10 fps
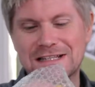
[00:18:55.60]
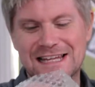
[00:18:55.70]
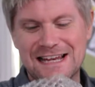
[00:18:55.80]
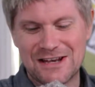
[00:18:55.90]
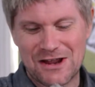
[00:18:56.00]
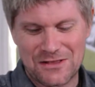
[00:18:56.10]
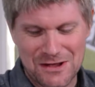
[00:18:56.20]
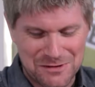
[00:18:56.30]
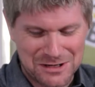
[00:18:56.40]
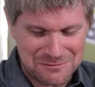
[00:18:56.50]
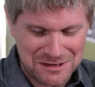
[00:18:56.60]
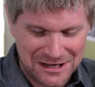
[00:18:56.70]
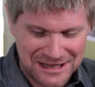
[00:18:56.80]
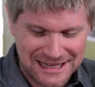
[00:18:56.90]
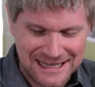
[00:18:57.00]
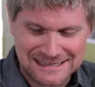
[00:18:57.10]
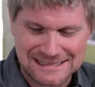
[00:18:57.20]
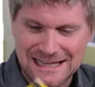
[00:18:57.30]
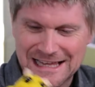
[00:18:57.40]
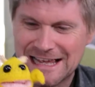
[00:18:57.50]
I didn't know they were going to be like
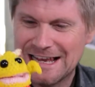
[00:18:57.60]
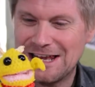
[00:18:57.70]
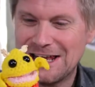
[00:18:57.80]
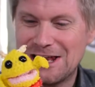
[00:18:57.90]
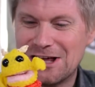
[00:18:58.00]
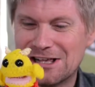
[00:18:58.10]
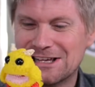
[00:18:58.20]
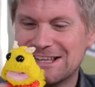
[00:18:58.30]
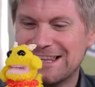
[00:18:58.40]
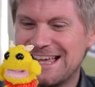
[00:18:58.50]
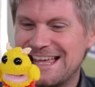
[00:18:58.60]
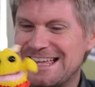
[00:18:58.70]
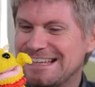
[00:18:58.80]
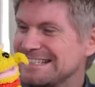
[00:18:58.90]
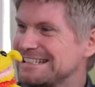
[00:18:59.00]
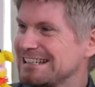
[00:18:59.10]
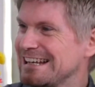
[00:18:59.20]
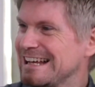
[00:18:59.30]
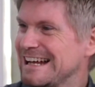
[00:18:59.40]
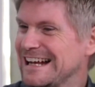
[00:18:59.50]
this. Oh my Look god! At these.
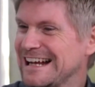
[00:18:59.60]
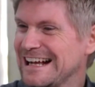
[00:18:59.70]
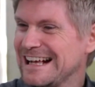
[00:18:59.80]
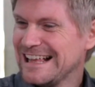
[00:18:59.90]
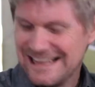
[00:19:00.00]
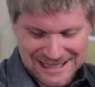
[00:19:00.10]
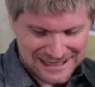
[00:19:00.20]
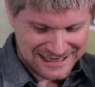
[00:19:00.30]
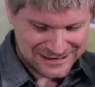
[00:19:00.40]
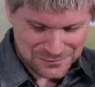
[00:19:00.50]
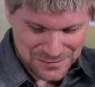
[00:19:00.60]
What the? It's